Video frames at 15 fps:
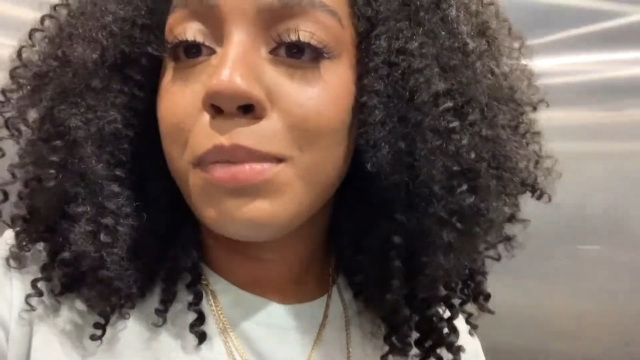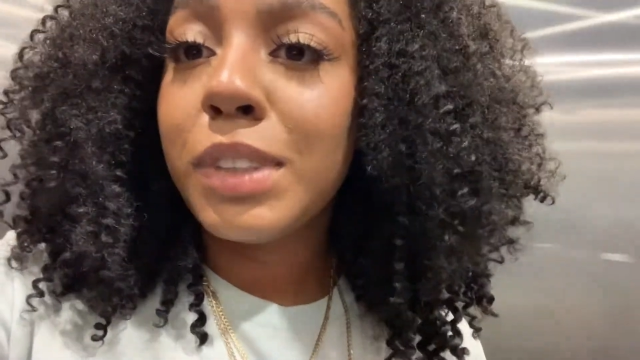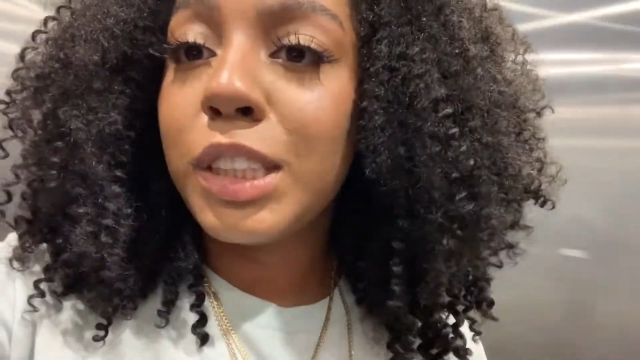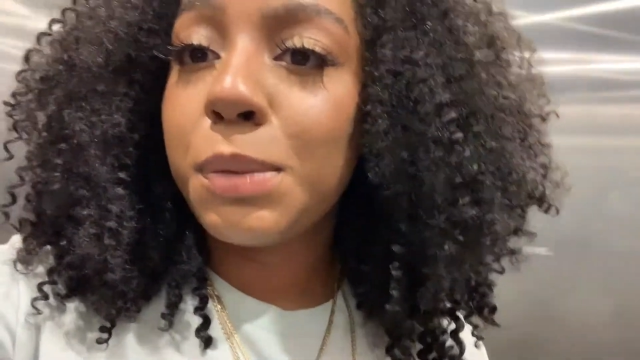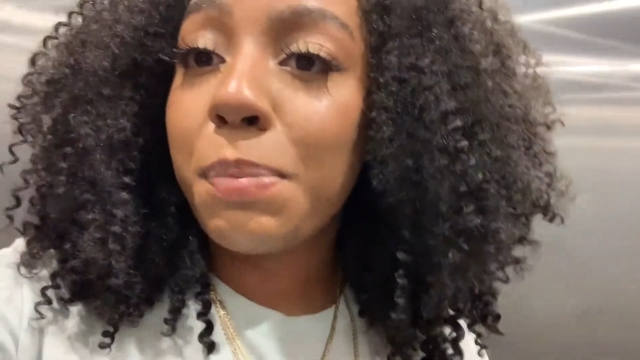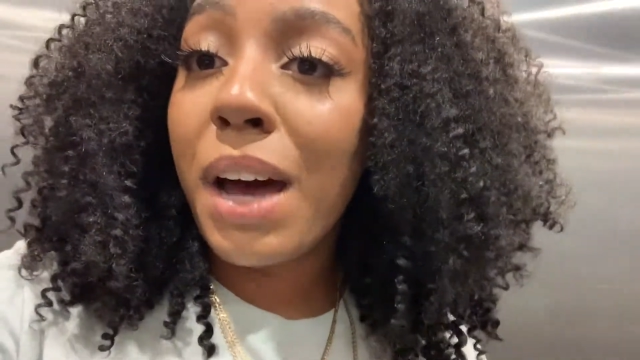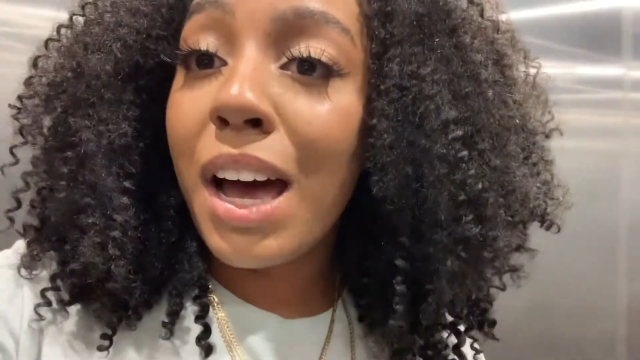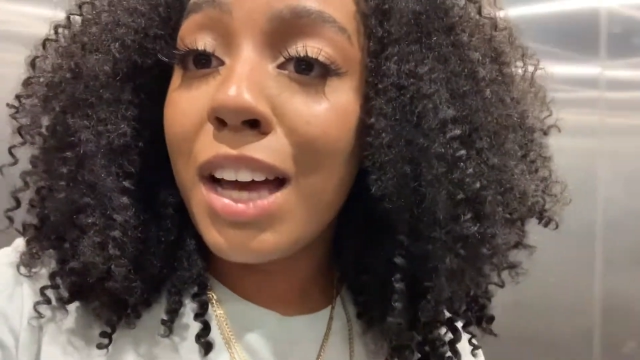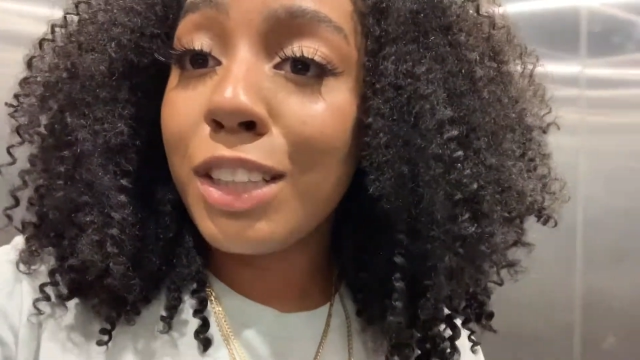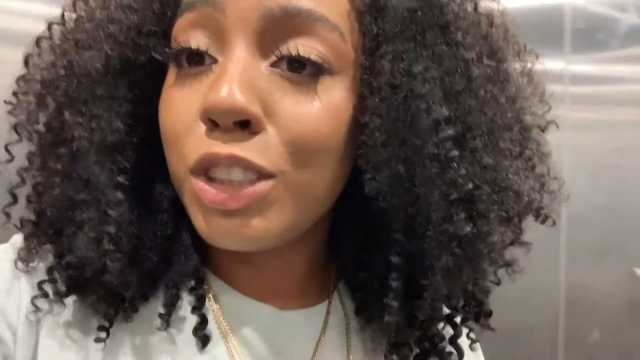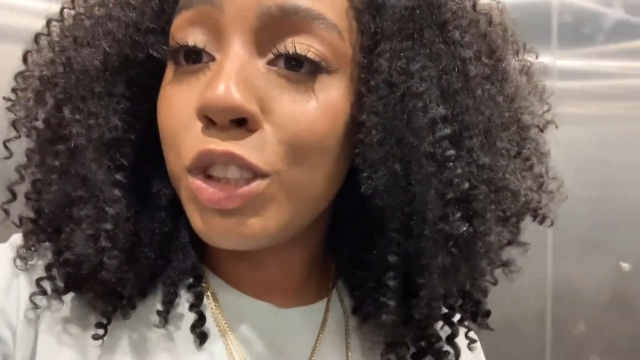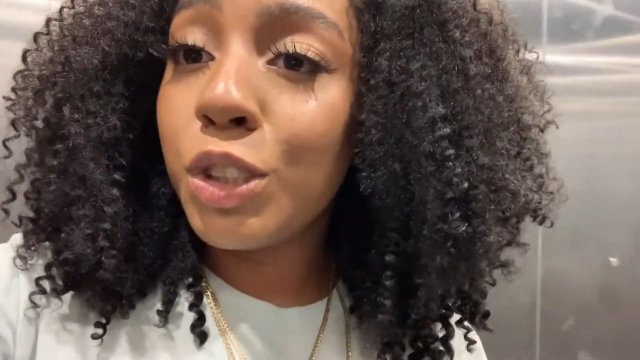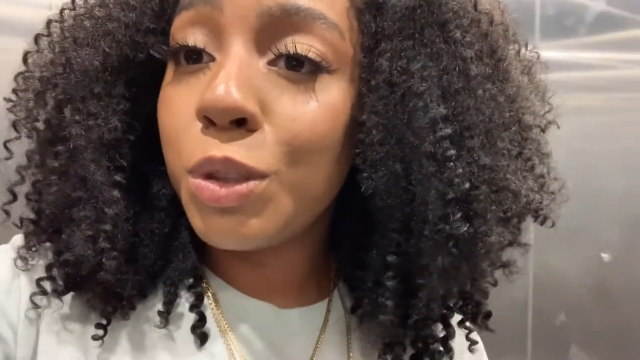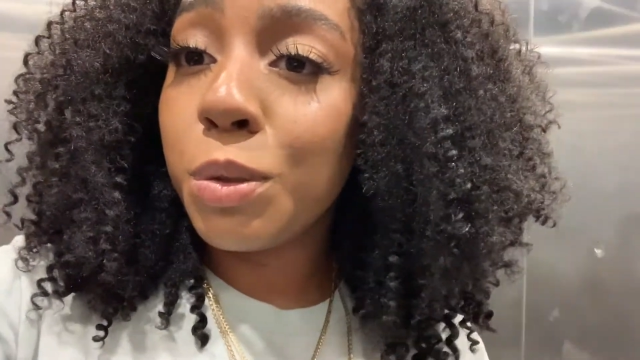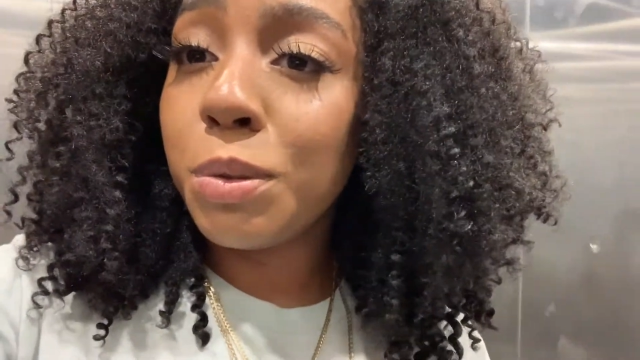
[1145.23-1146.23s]
spot
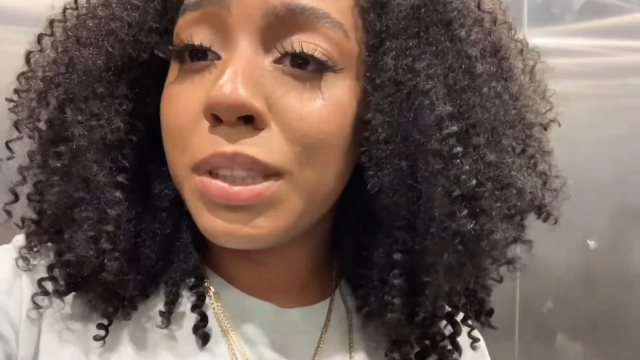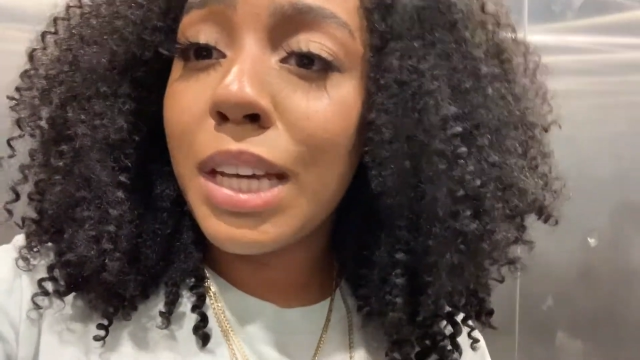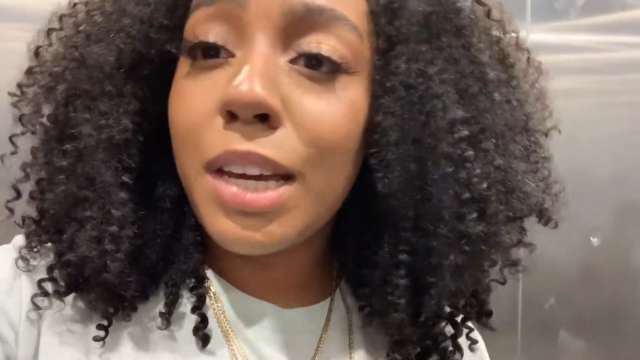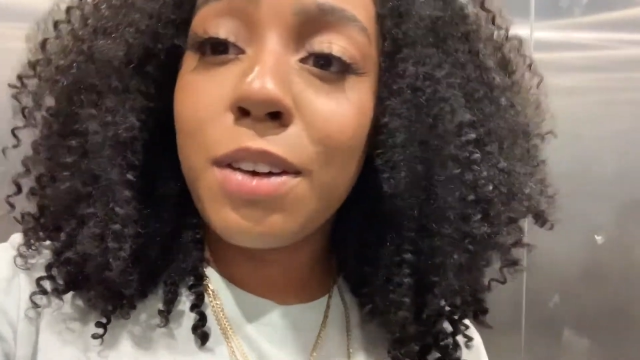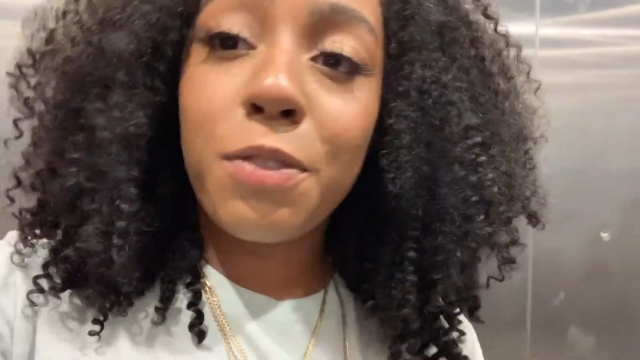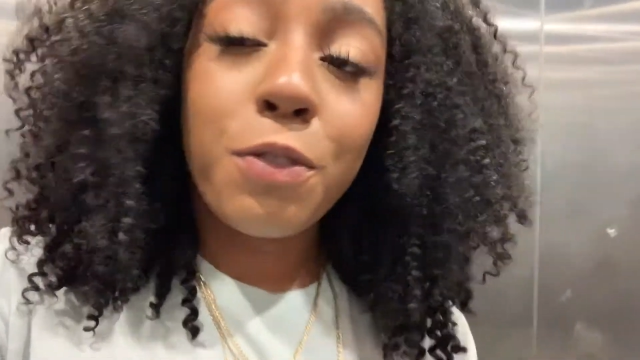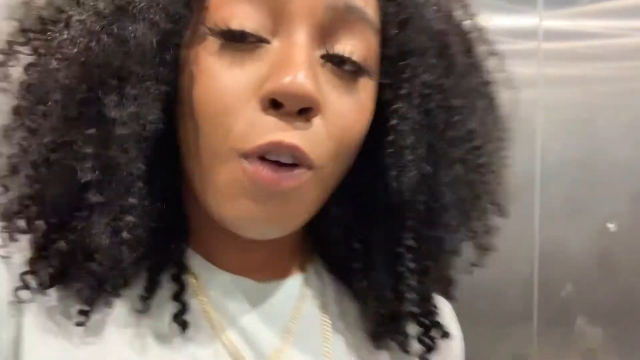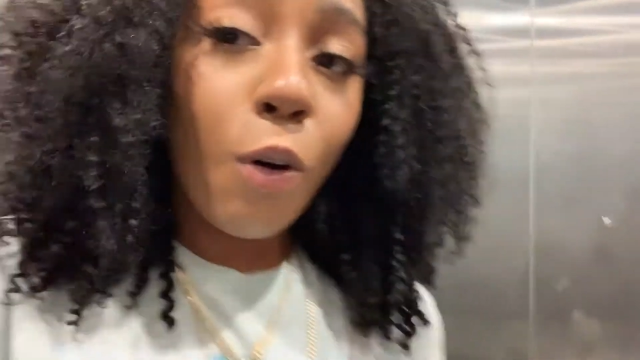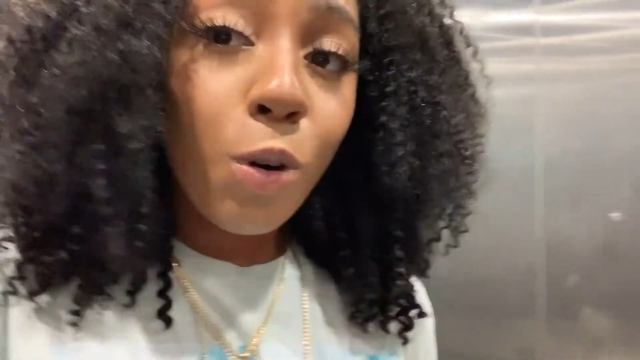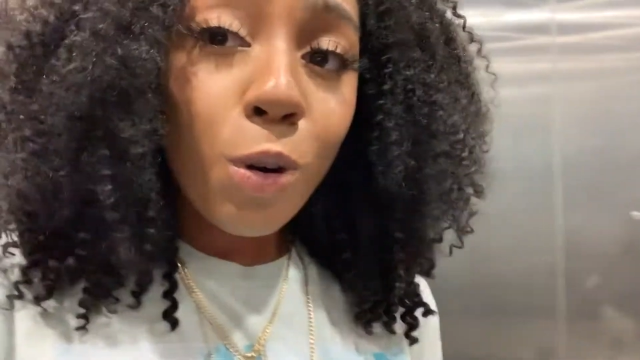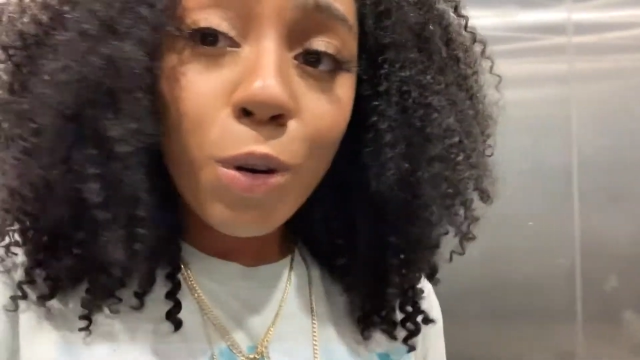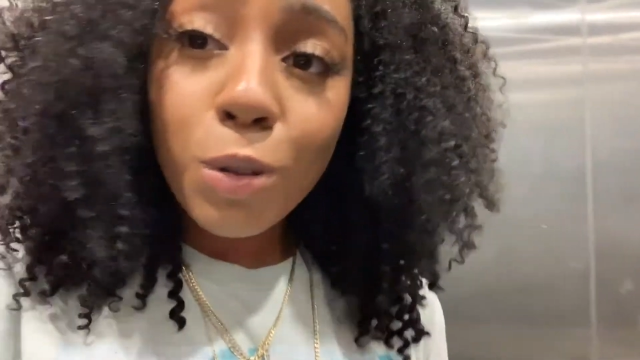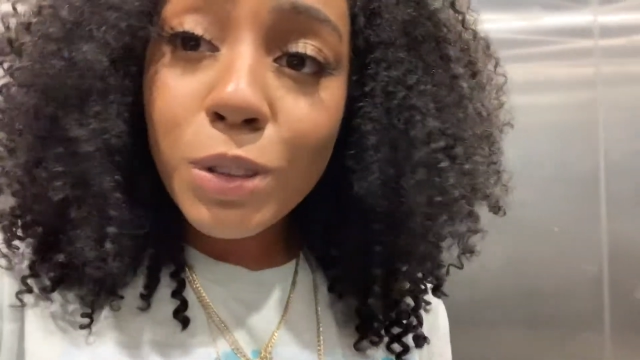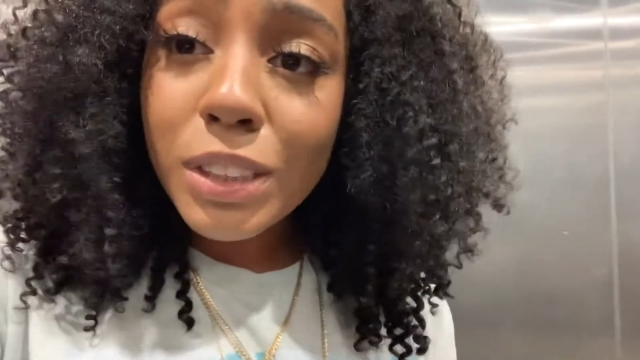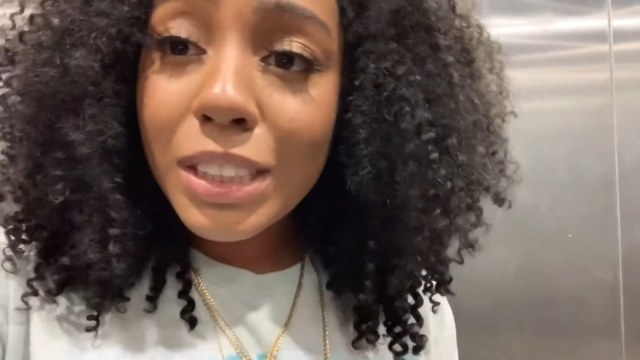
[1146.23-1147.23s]
to take photos